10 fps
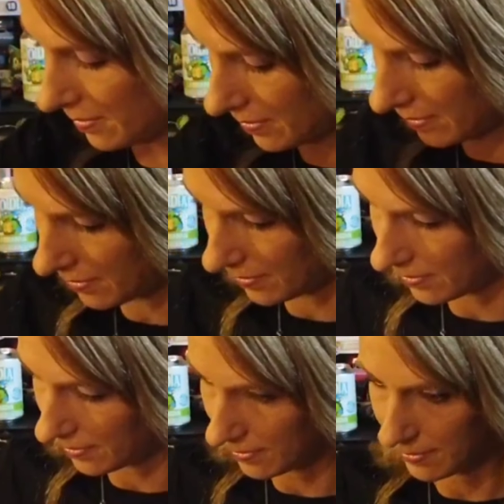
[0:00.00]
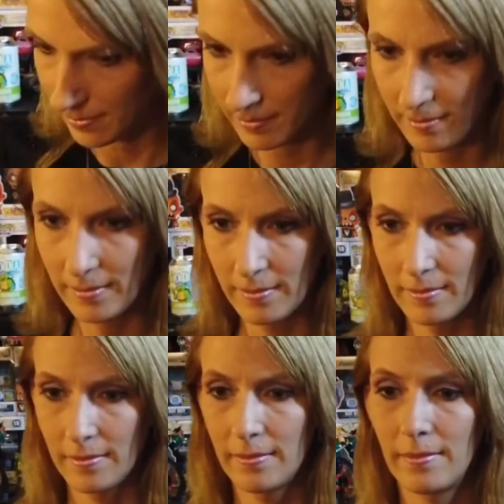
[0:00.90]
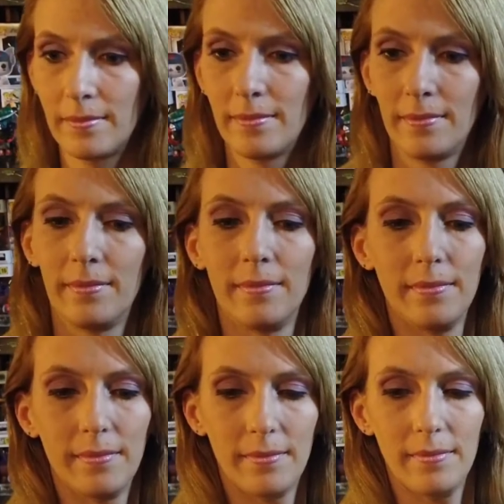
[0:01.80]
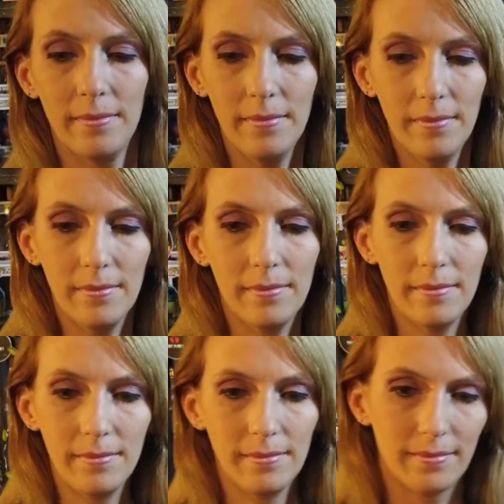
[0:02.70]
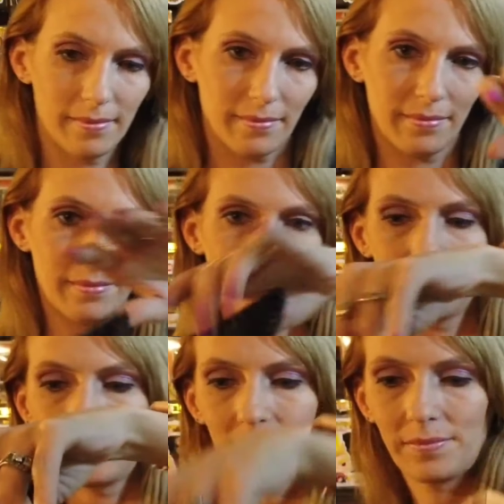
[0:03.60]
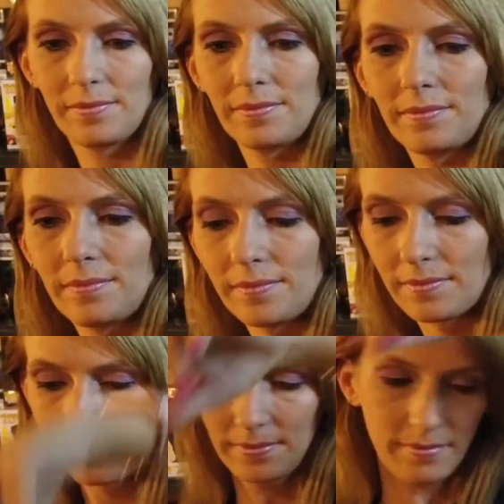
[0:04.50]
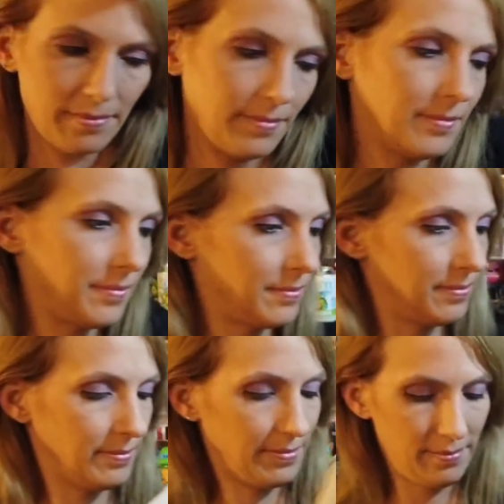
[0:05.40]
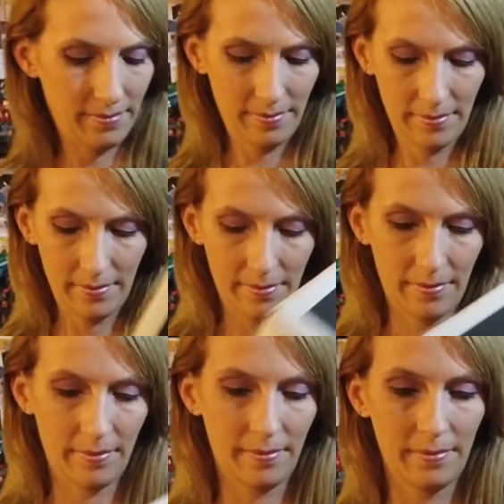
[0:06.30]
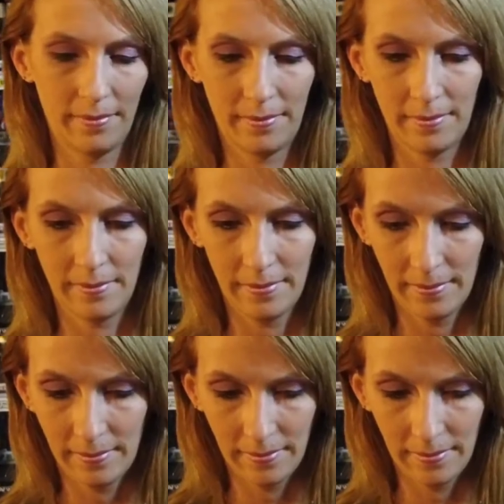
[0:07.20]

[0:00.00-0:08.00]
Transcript: No words are spoken by the person on screen.